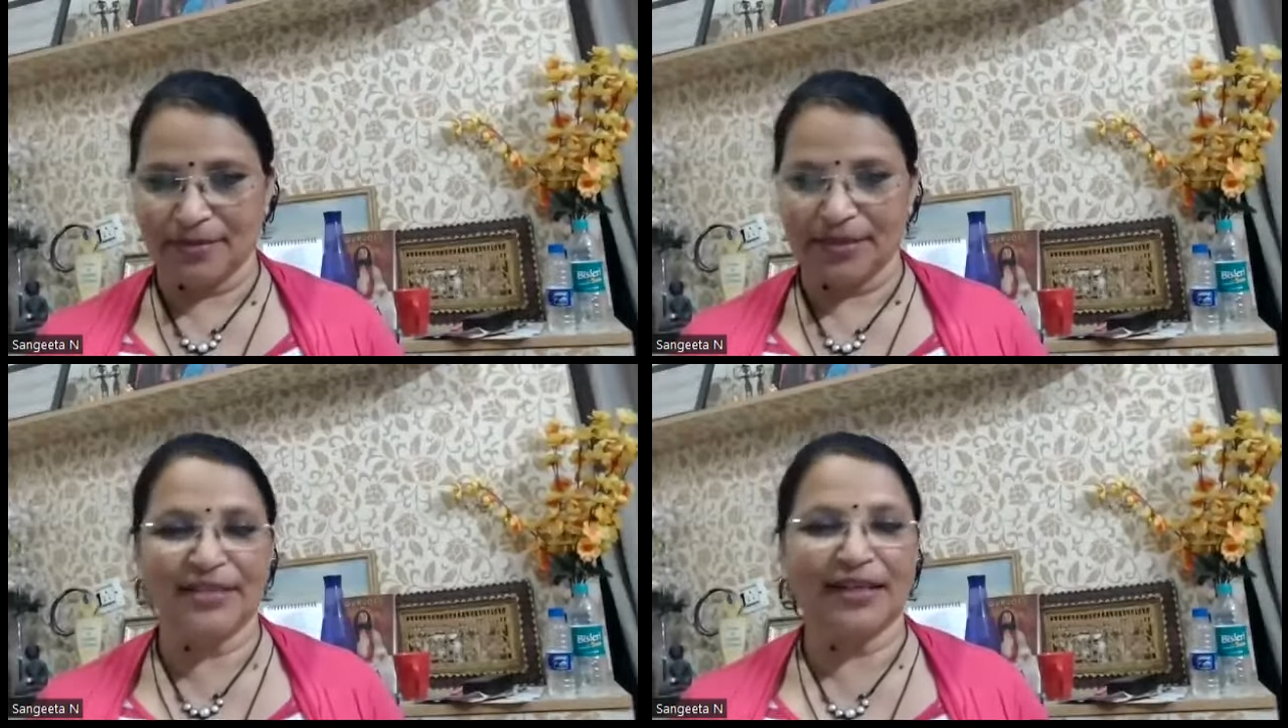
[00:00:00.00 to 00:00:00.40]

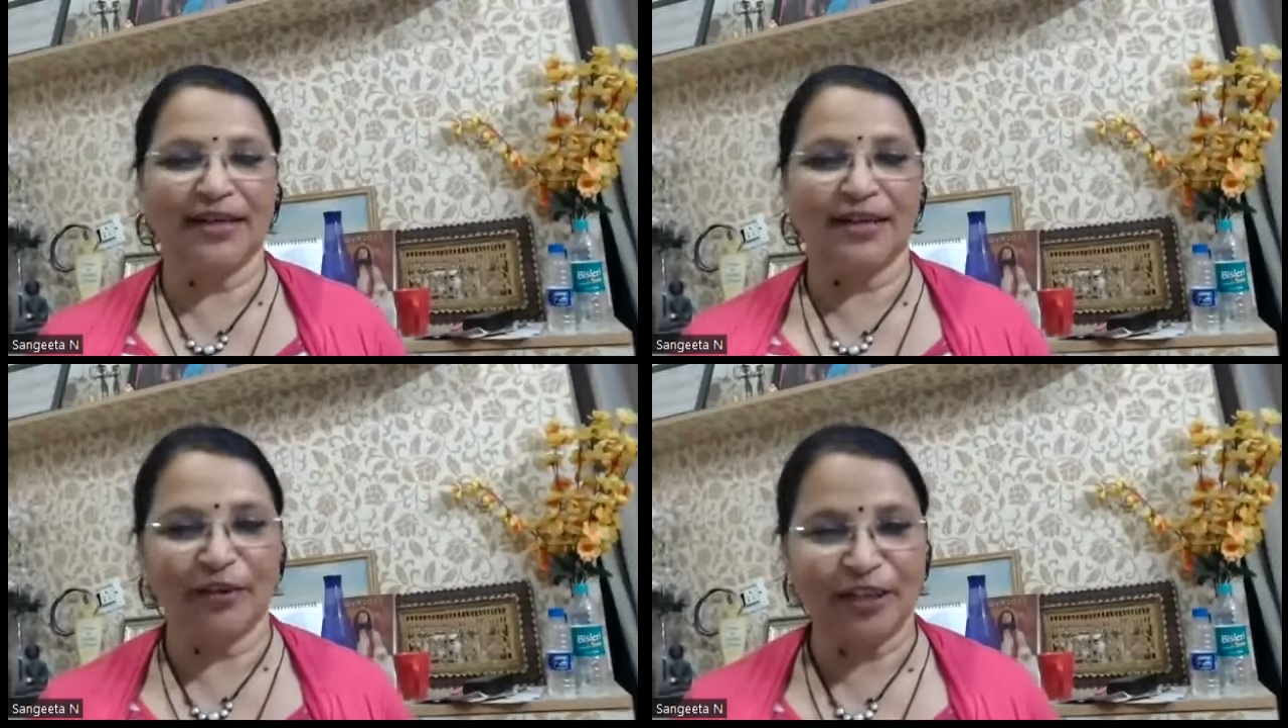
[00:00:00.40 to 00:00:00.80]
still
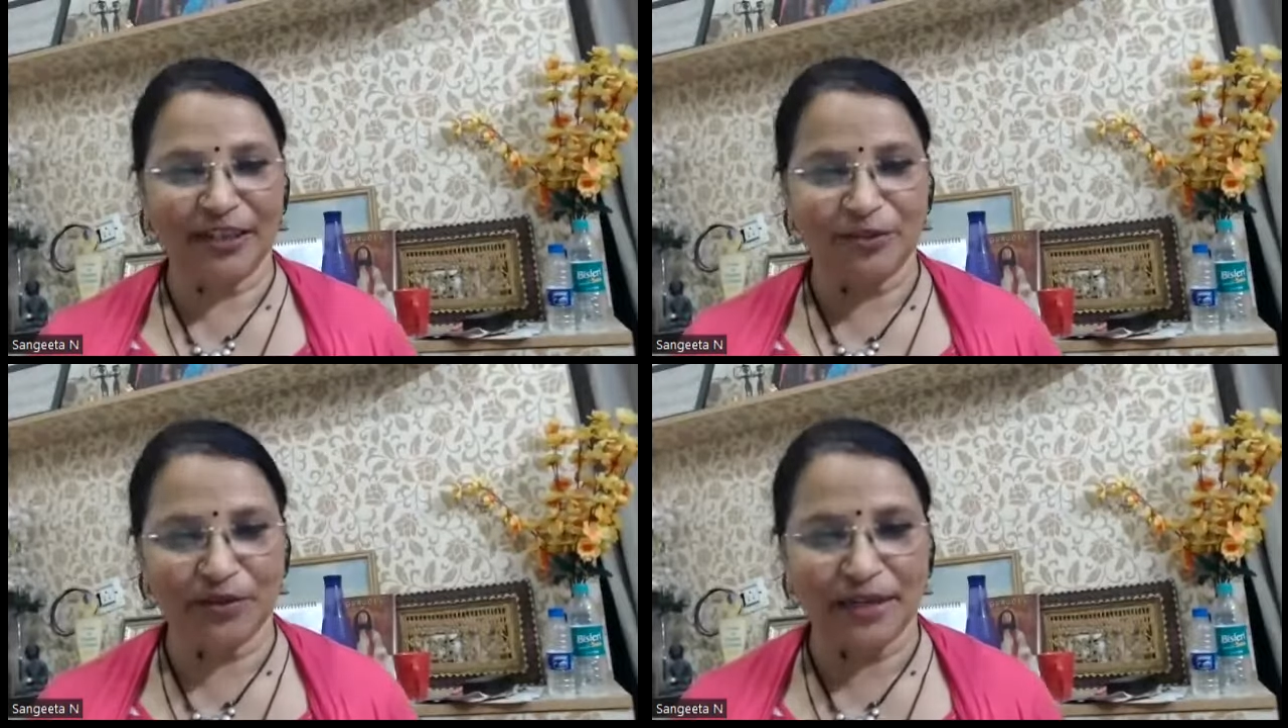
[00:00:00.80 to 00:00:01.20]
he
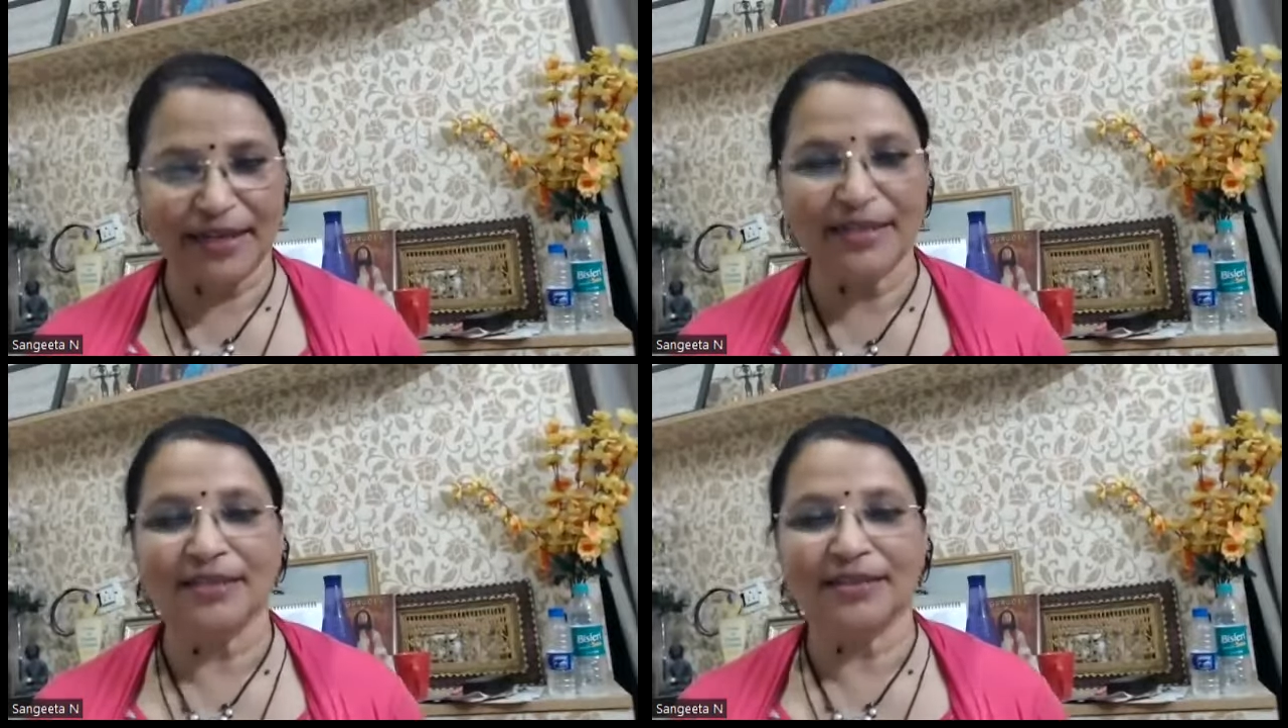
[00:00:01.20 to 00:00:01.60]
wanted to
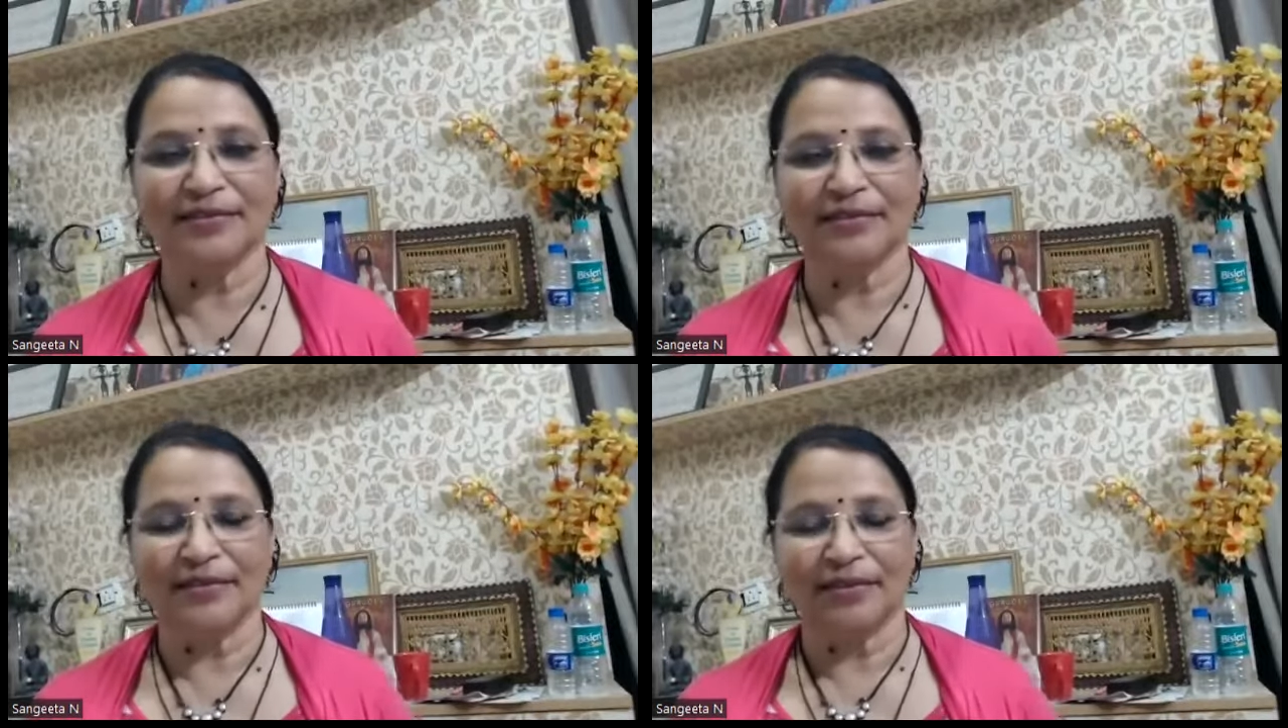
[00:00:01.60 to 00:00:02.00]
write.
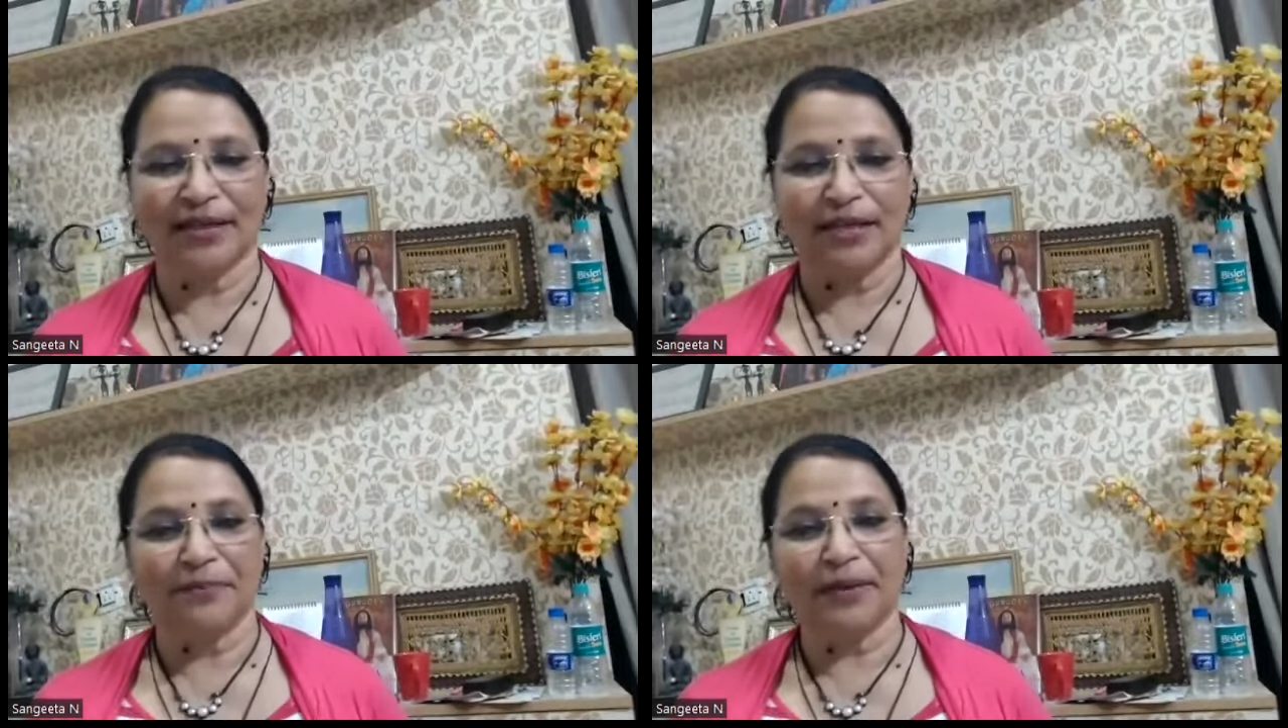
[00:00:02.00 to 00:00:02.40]

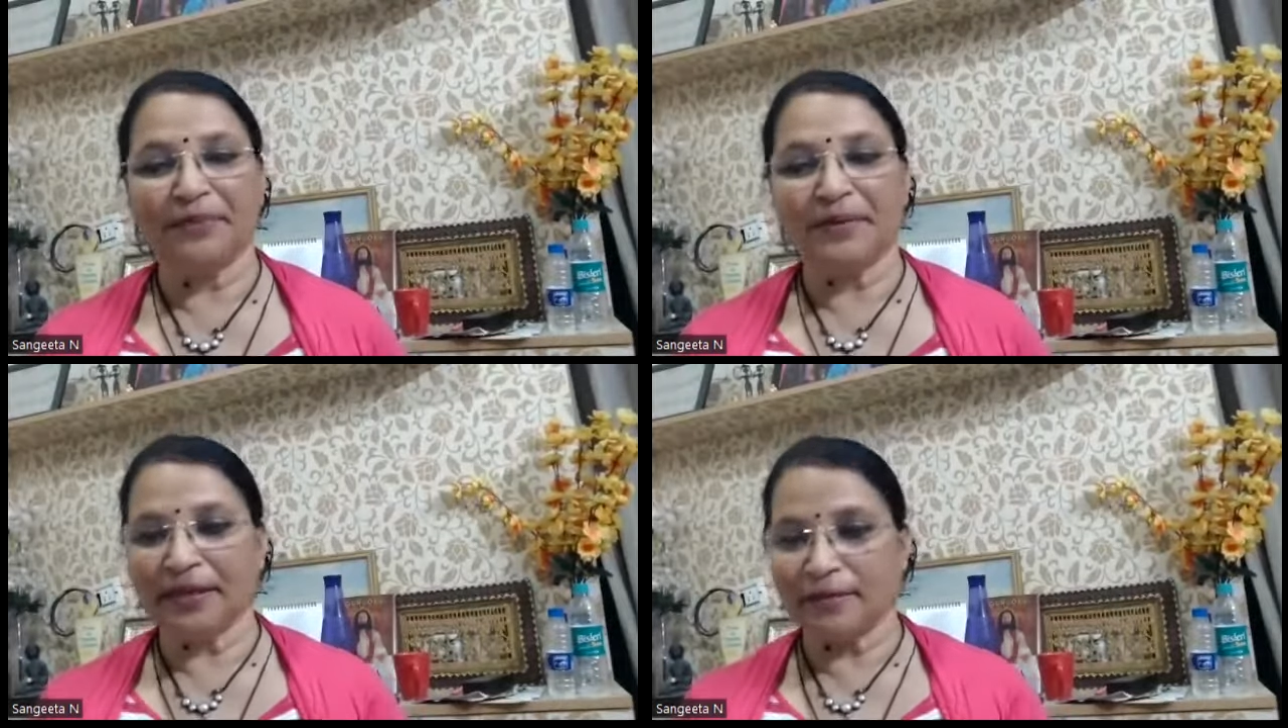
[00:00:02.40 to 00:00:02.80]

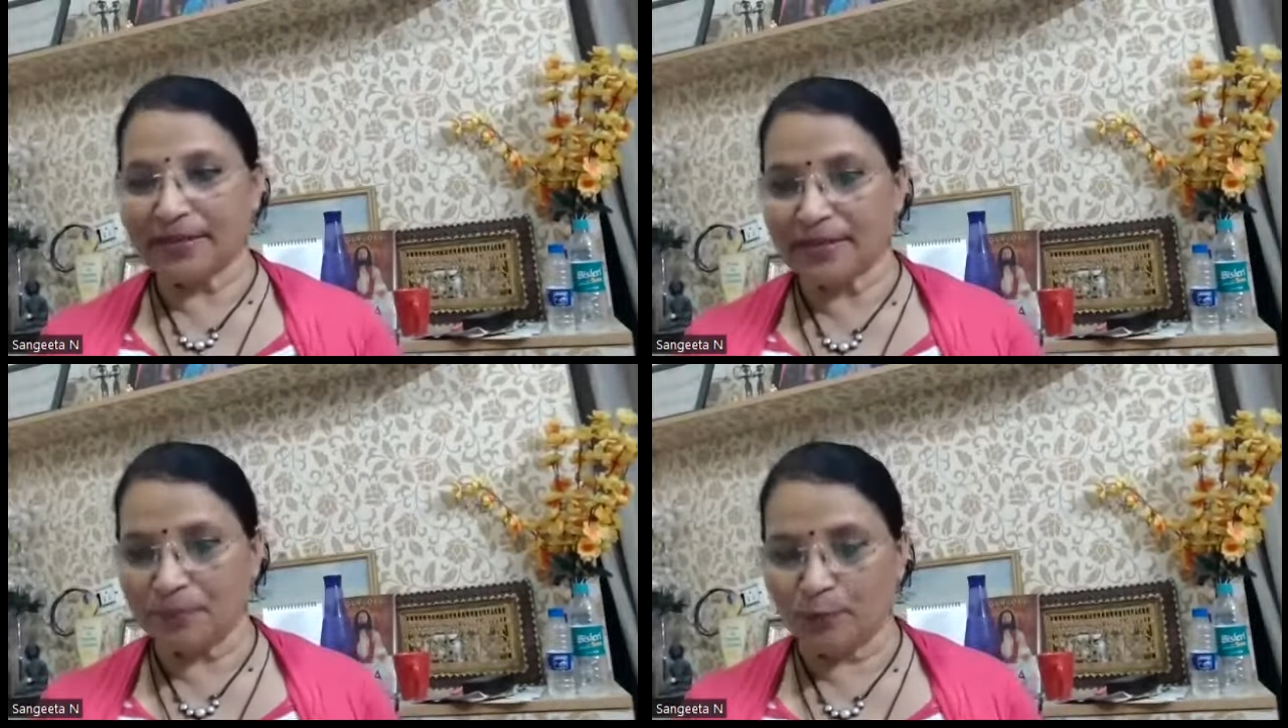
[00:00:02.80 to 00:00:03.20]
Maybe he
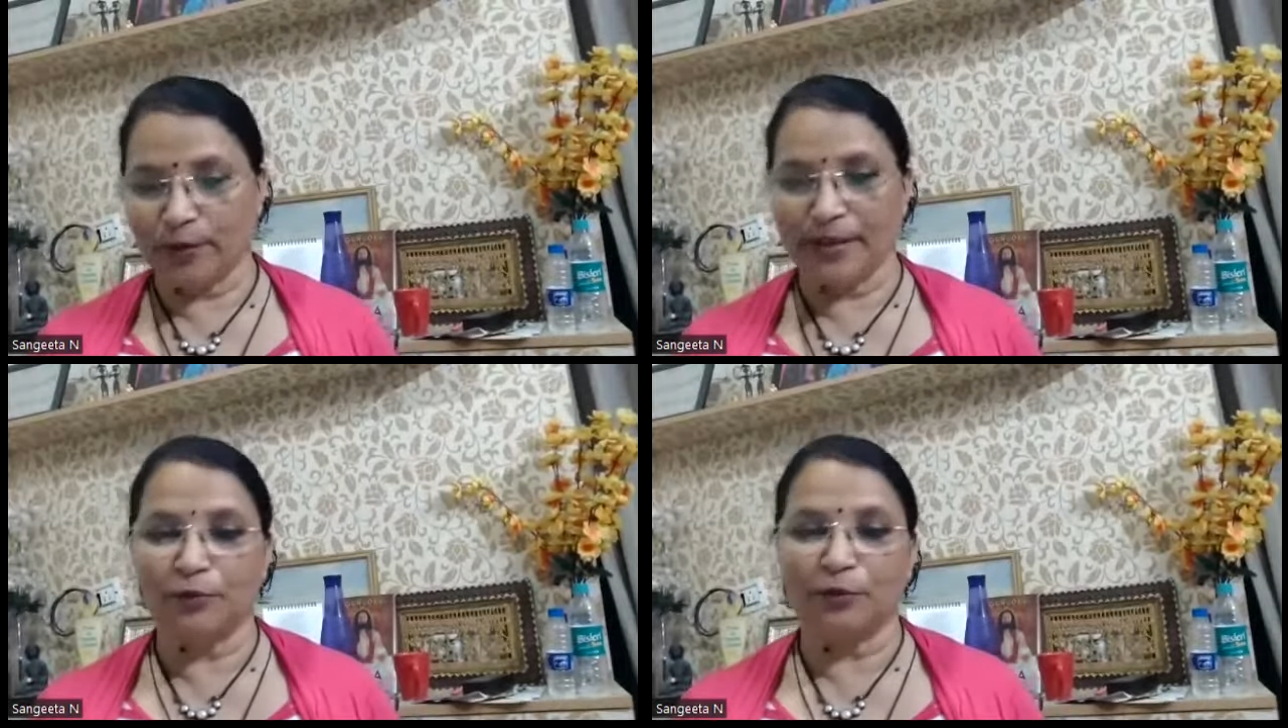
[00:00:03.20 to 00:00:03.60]
was a
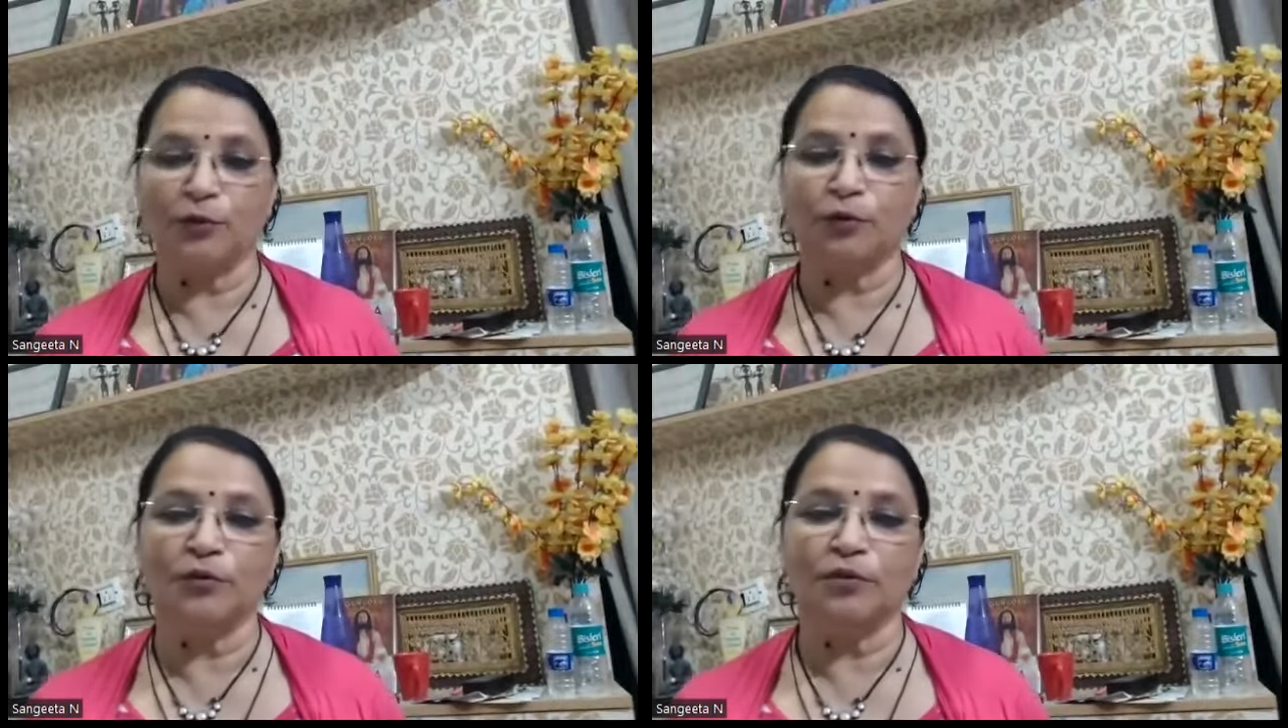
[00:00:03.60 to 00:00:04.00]
poet
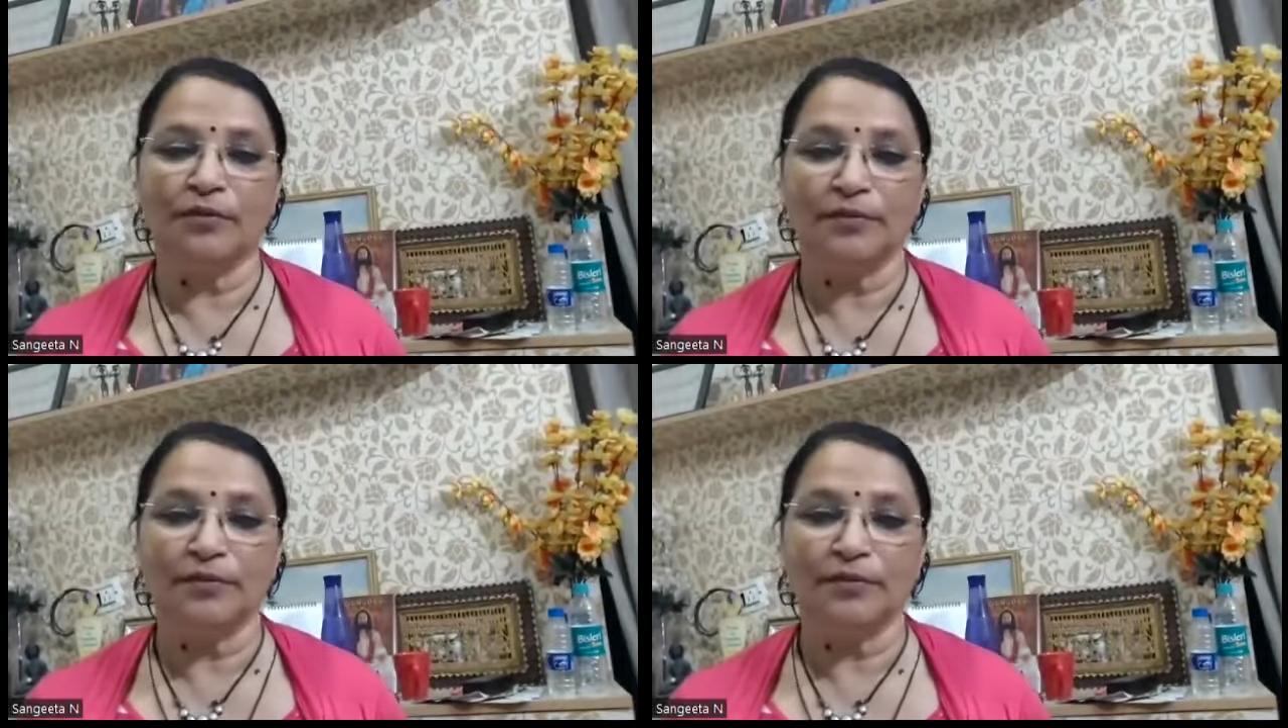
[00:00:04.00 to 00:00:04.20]
who